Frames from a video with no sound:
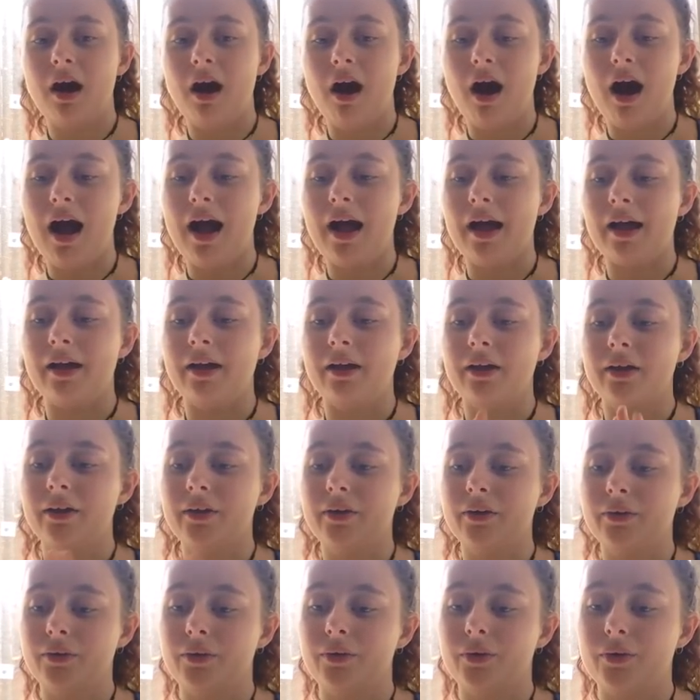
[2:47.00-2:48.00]
I
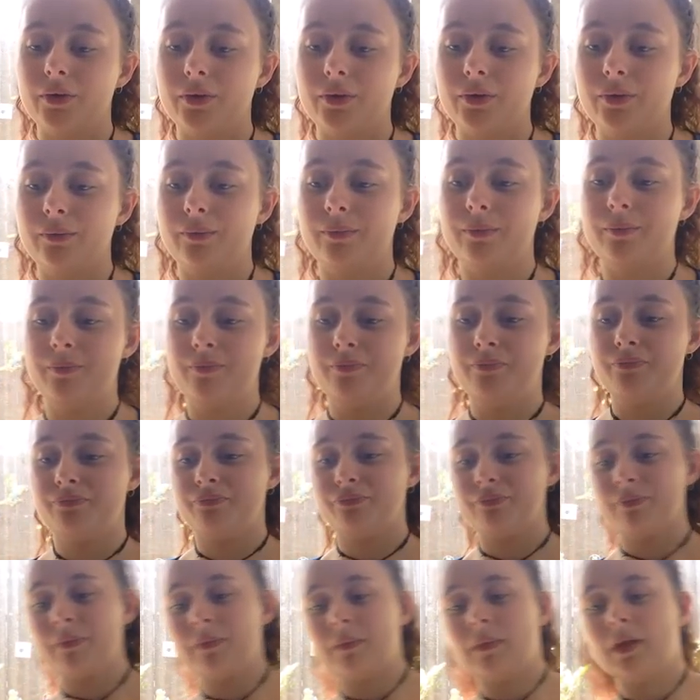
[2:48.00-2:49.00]
do
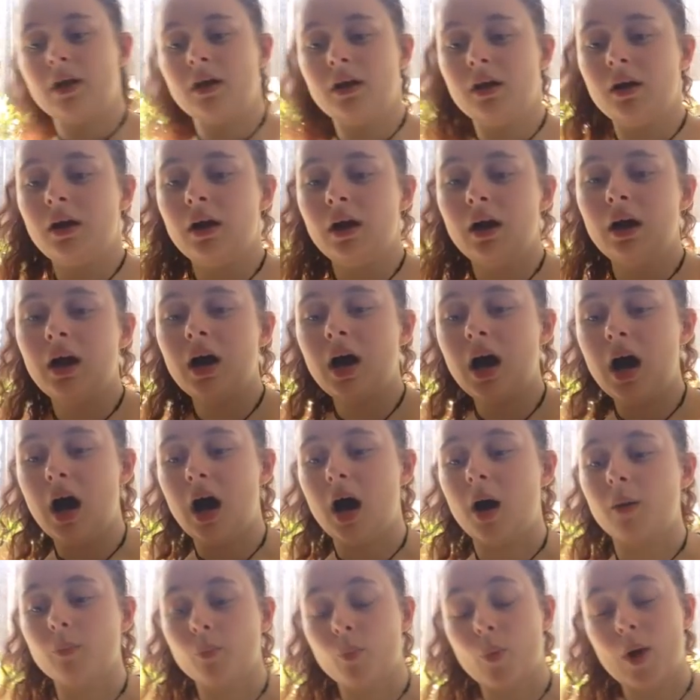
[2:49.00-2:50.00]

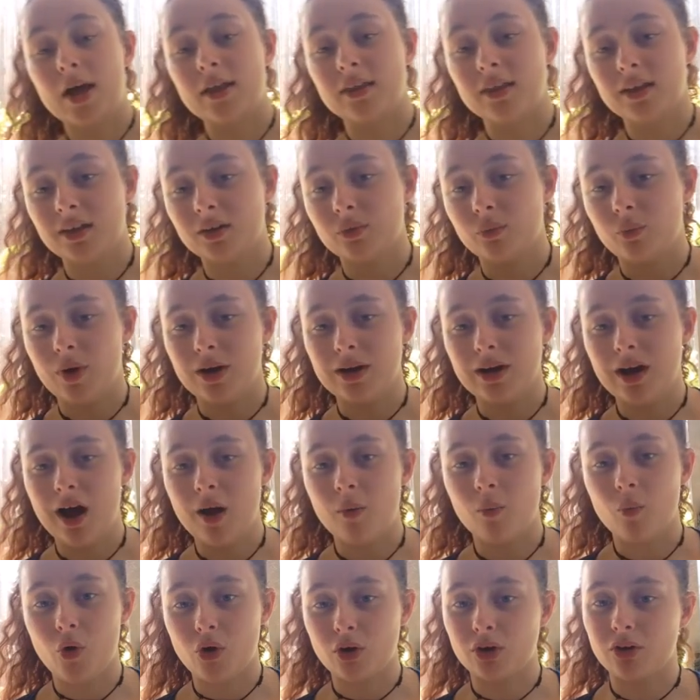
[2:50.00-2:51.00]
wear these when
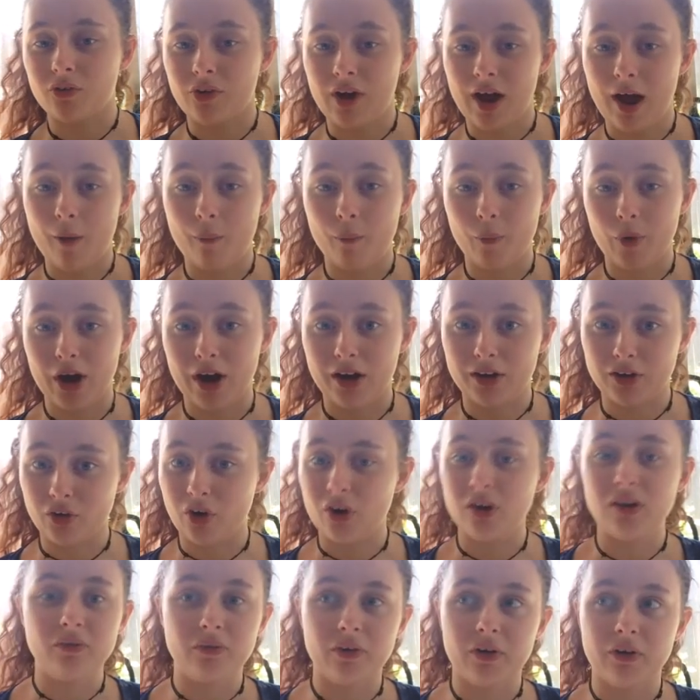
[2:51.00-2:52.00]
I'm walking around where I
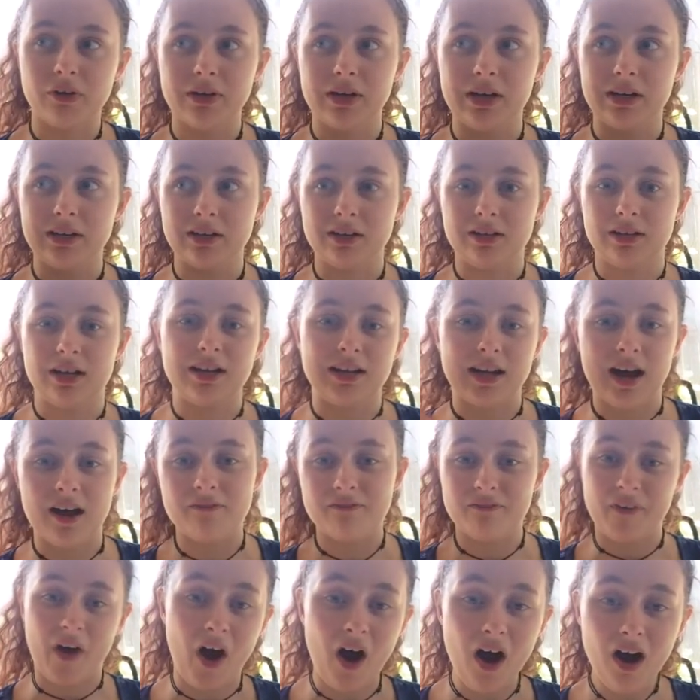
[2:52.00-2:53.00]
don't really need to see
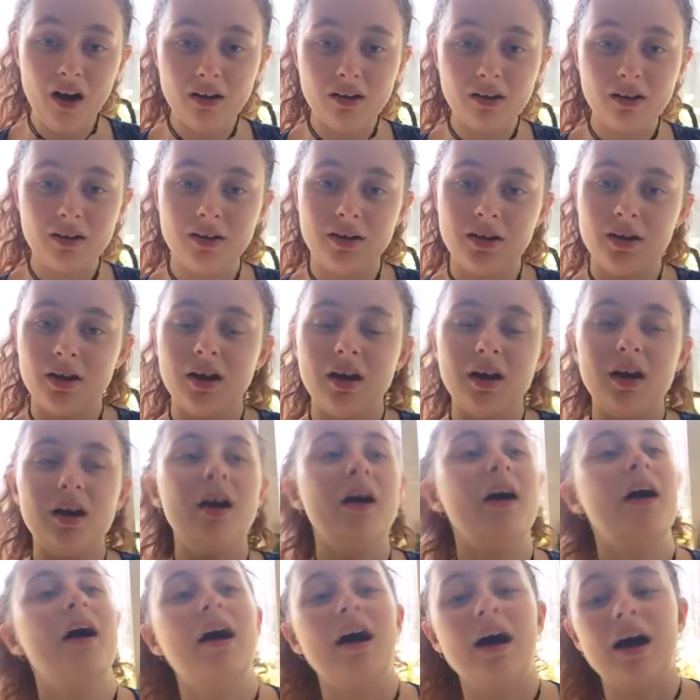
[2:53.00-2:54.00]
that far.
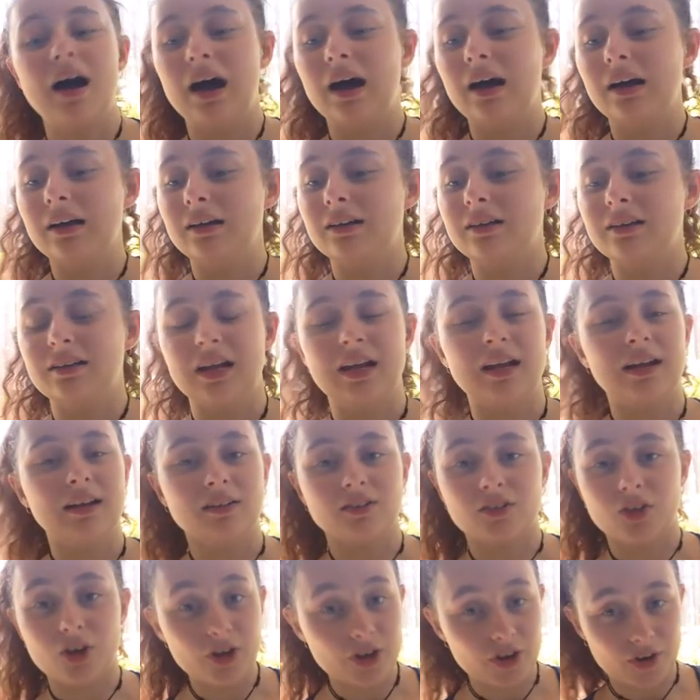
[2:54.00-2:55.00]
And they are
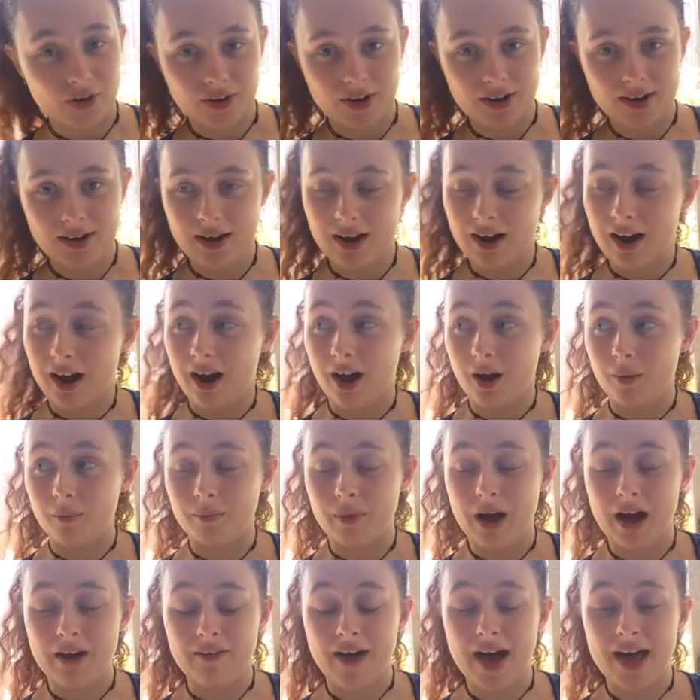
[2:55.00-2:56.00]
so good.
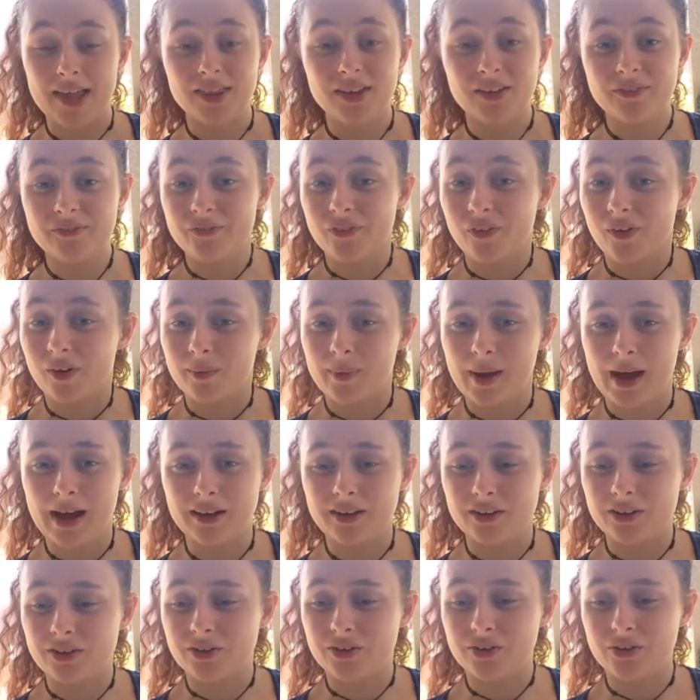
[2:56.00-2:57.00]
I've had them for
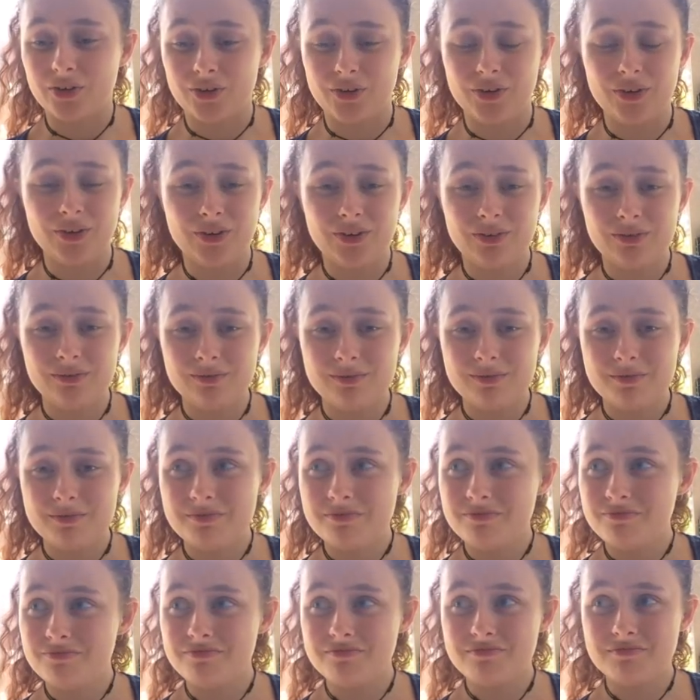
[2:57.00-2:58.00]
about two.
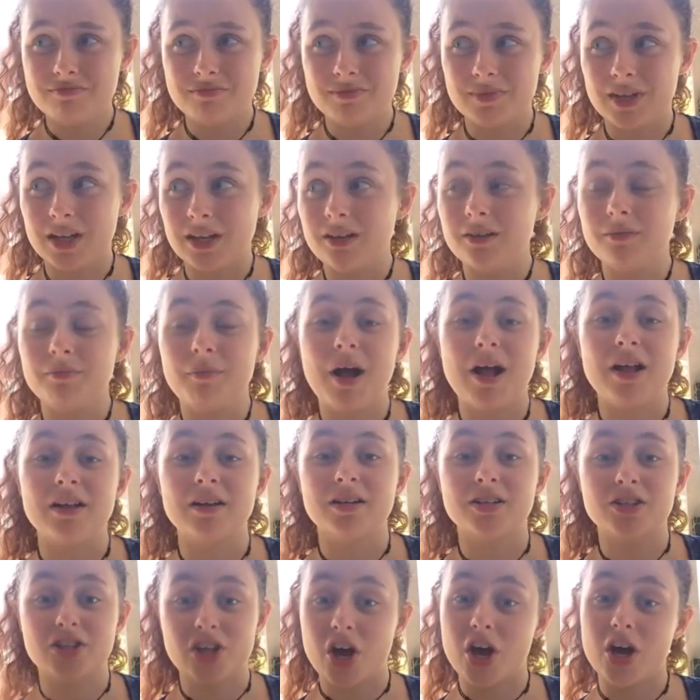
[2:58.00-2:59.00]
This is my
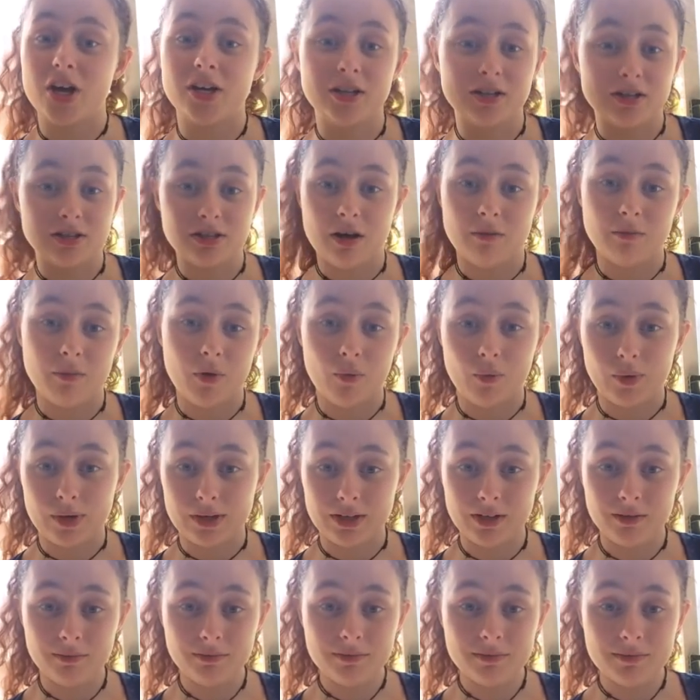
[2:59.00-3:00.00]
third summer
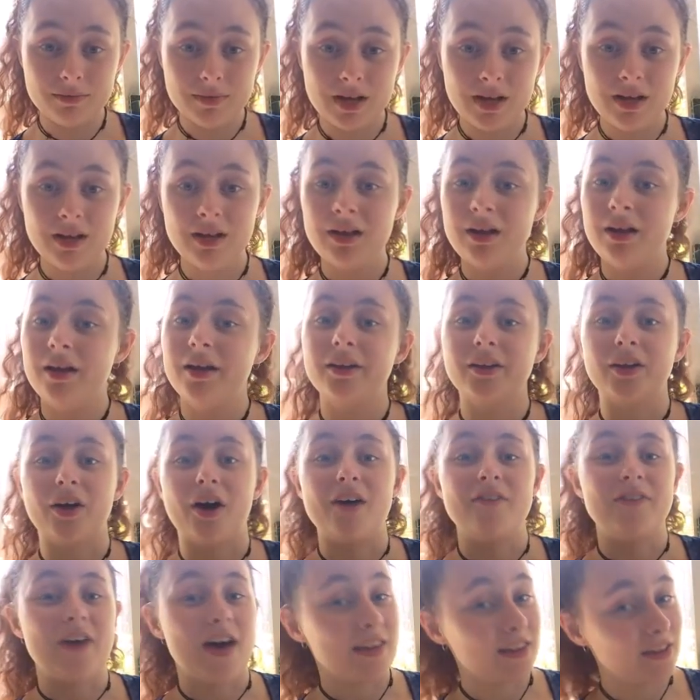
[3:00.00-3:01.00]
with them, so
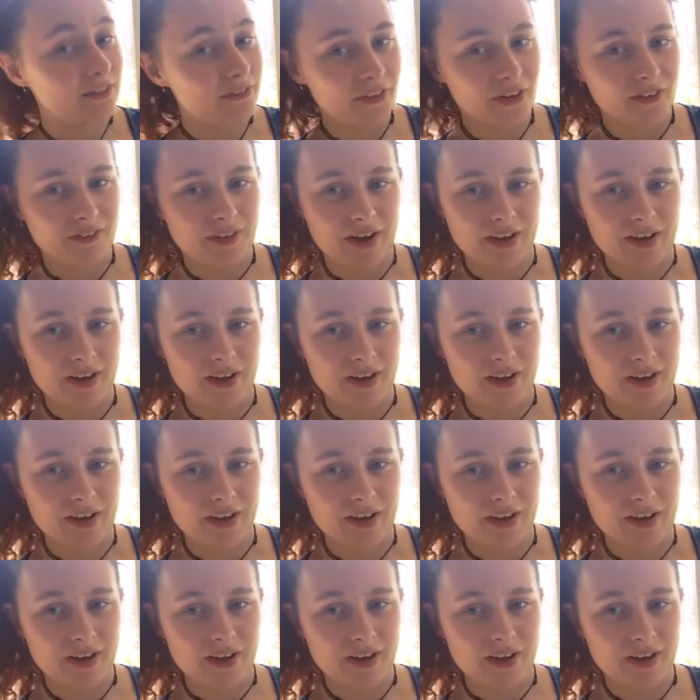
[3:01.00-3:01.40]
I've had them for a